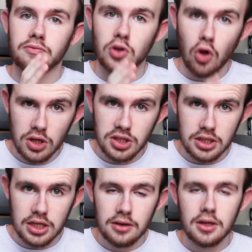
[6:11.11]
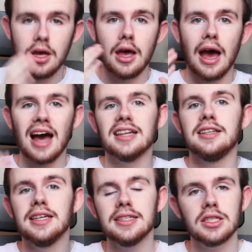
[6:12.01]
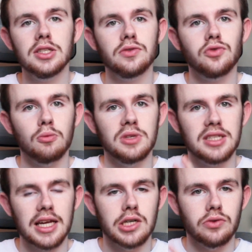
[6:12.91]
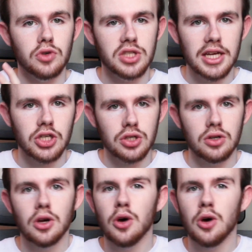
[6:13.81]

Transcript: velocity and distance from the centre of rotation,